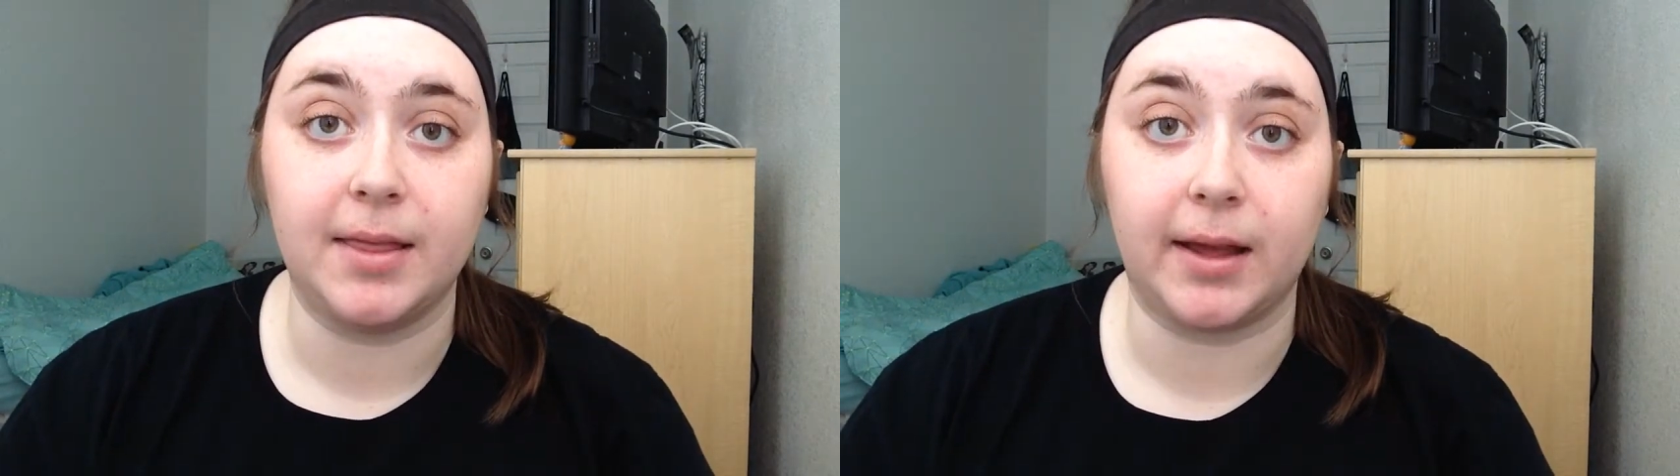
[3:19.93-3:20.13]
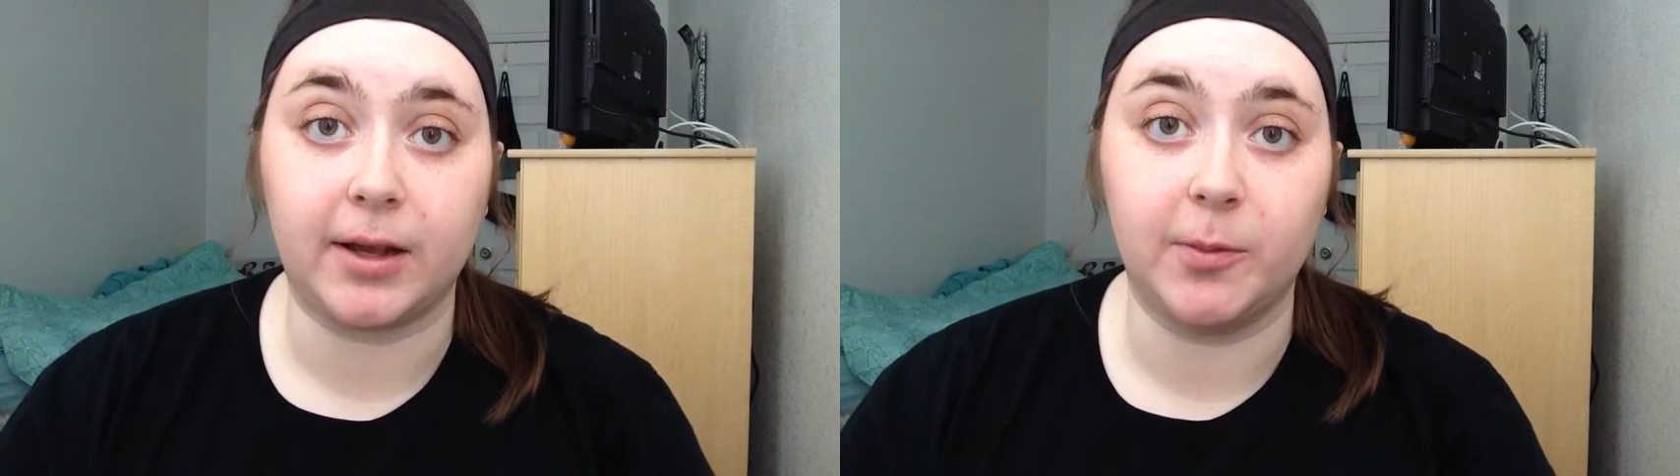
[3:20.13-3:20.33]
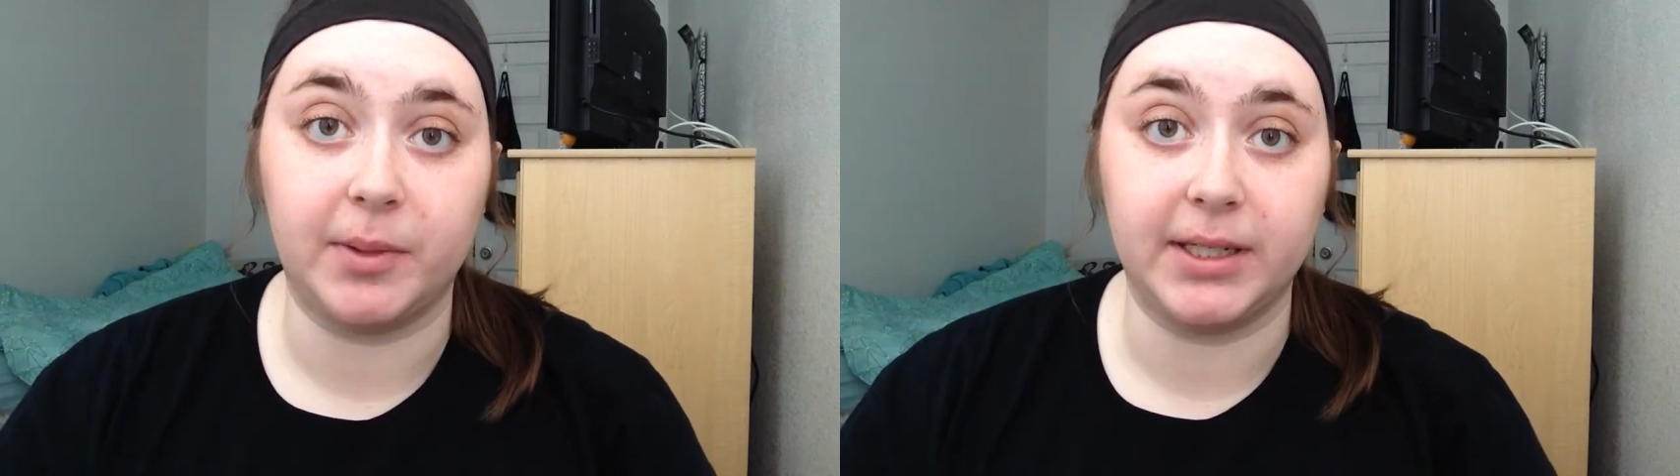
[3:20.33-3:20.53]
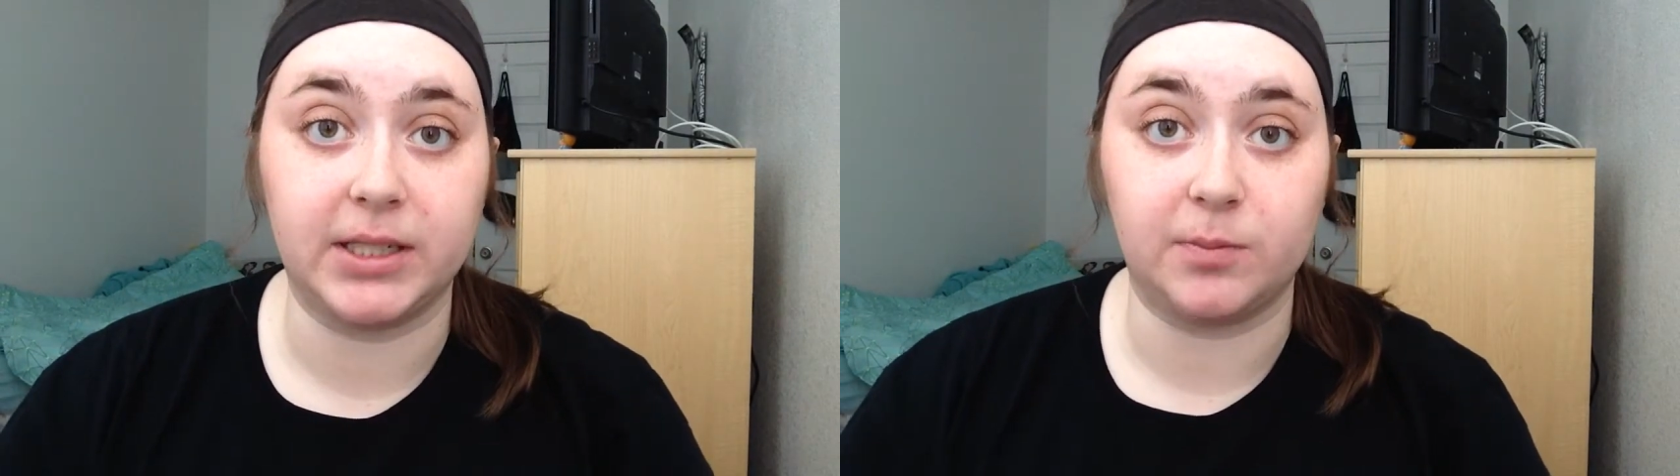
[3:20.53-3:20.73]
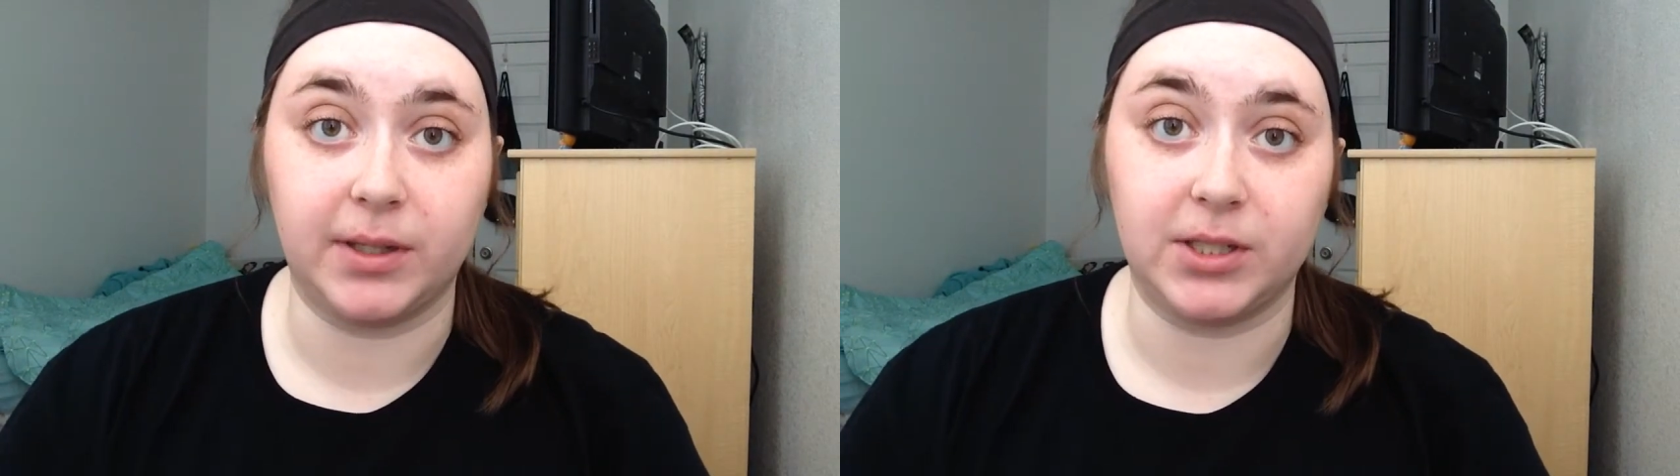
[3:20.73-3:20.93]
that
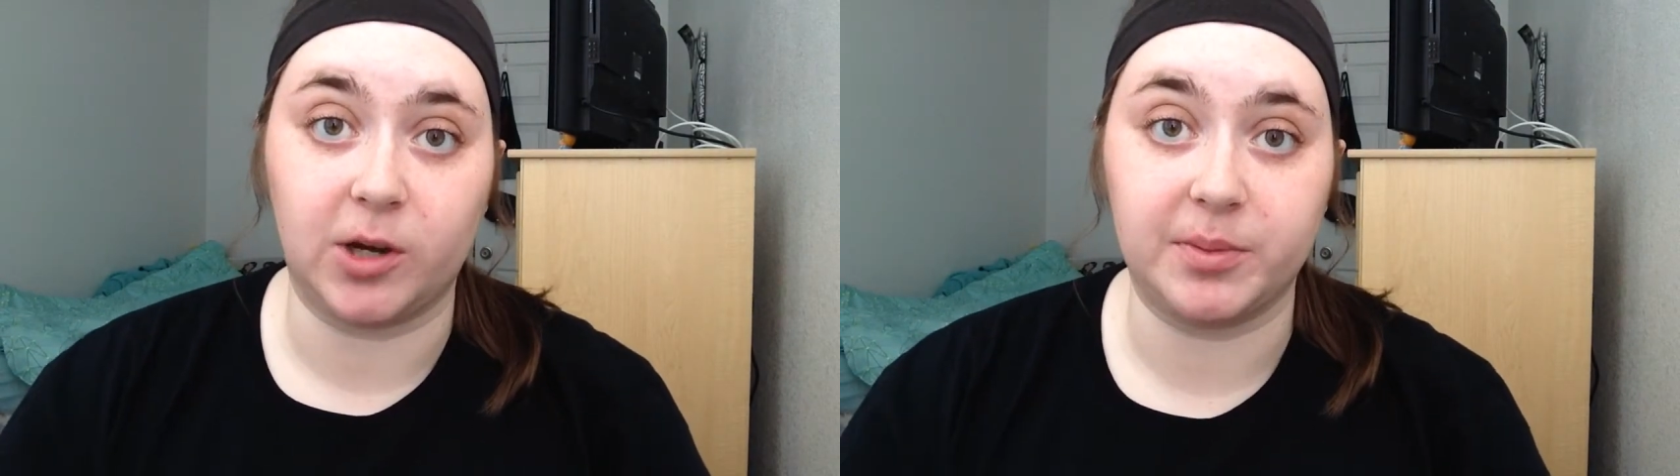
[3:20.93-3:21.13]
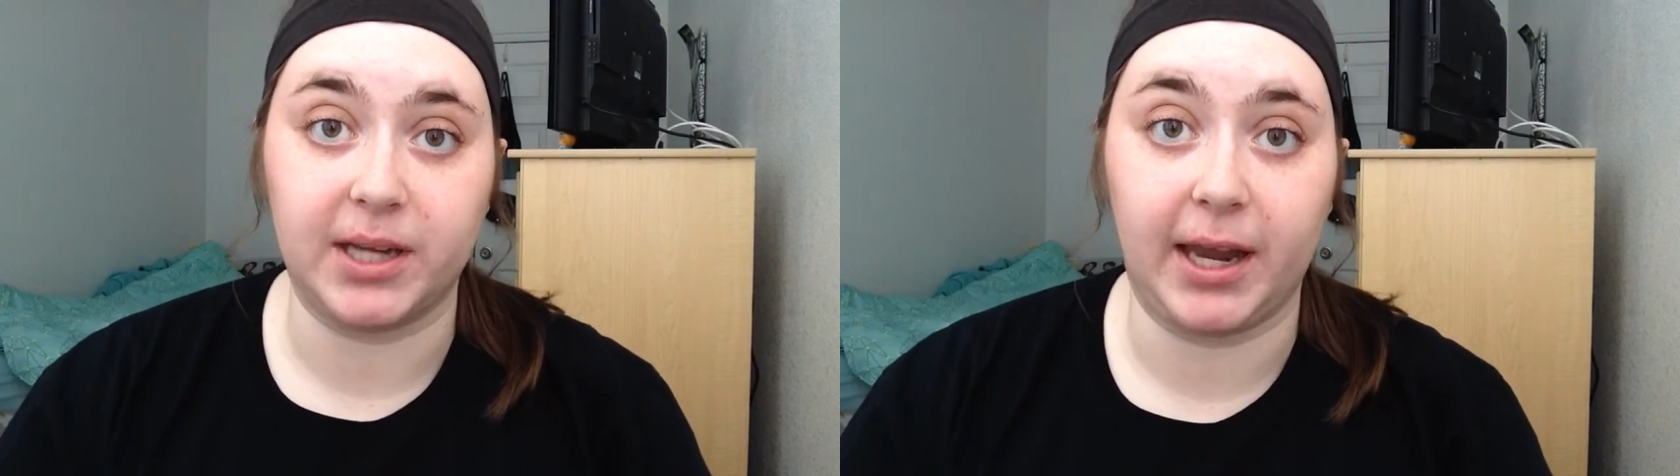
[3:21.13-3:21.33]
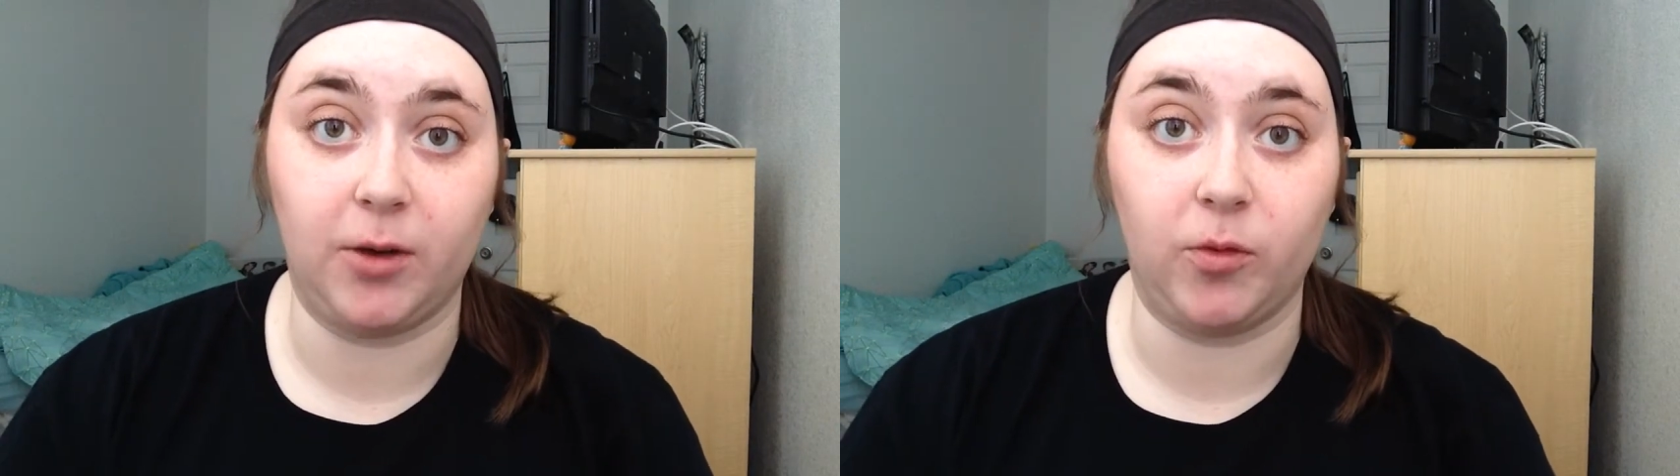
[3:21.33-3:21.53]
completes my top 10